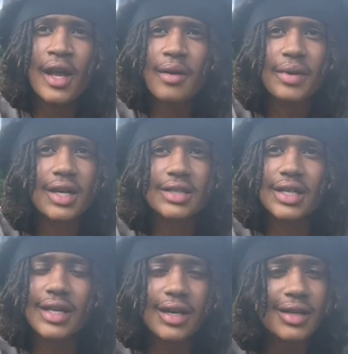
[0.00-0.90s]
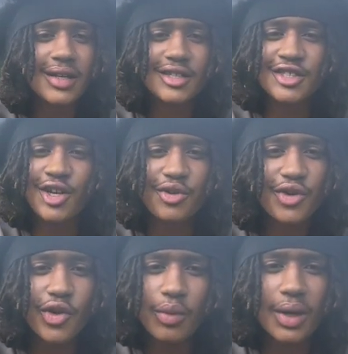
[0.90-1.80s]
Because again, it's so
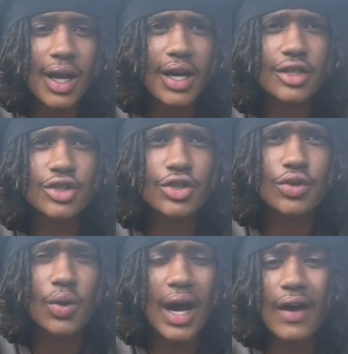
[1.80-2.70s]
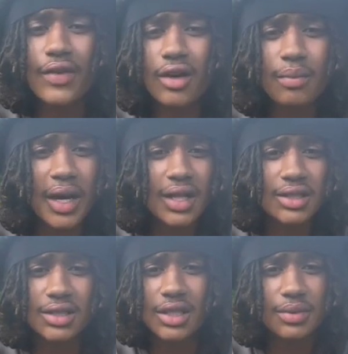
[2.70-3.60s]
normalized to have an
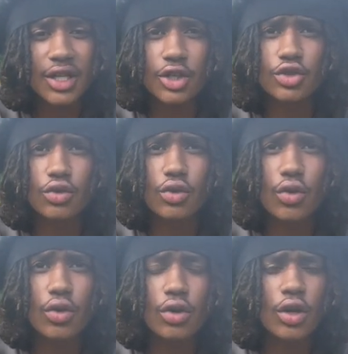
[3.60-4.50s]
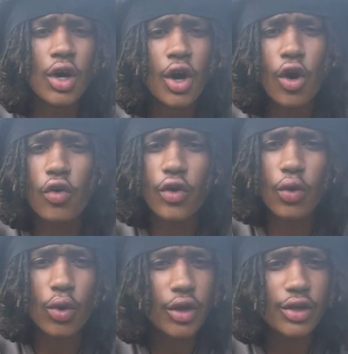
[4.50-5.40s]
unbalanced sleep schedule or
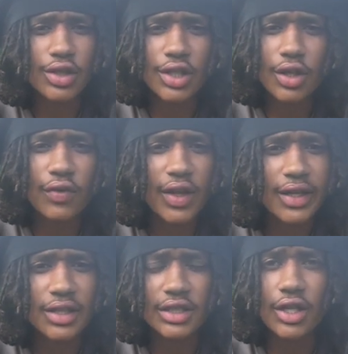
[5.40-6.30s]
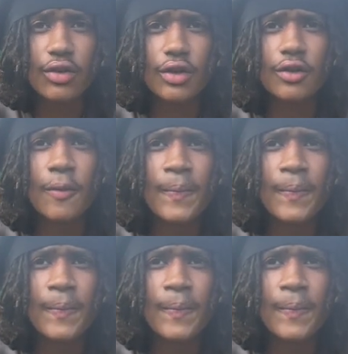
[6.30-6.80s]
overwork yourself, like etc.